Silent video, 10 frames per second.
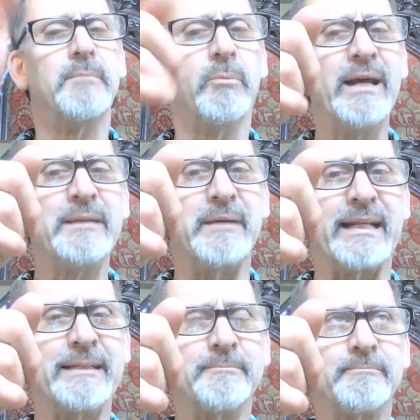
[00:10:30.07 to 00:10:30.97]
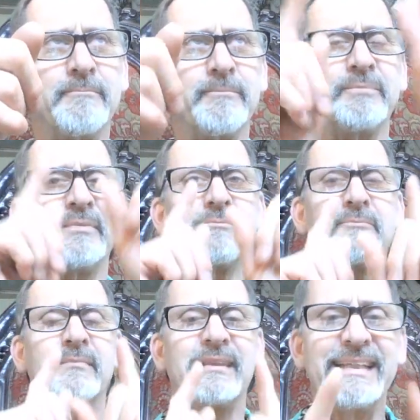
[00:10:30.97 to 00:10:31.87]
But wait a minute,
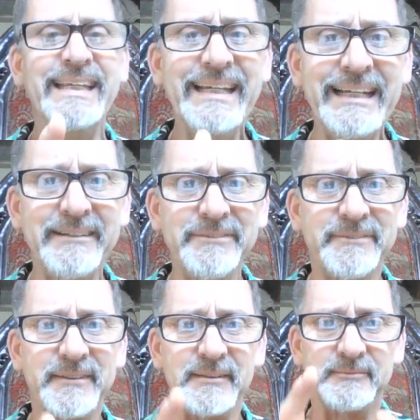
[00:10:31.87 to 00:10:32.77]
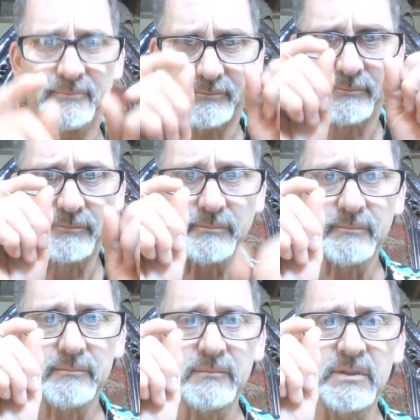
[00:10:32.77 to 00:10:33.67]
if
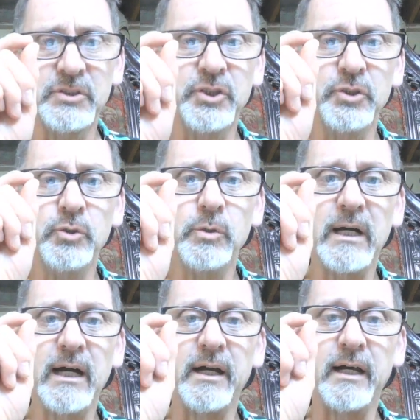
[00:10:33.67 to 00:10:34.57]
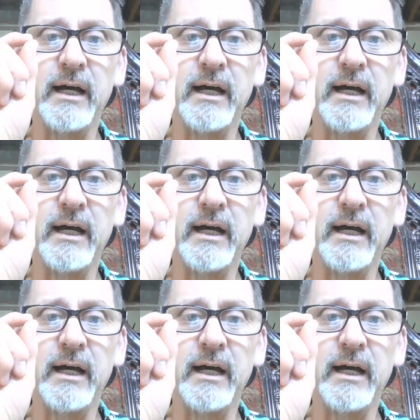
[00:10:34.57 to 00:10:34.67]
you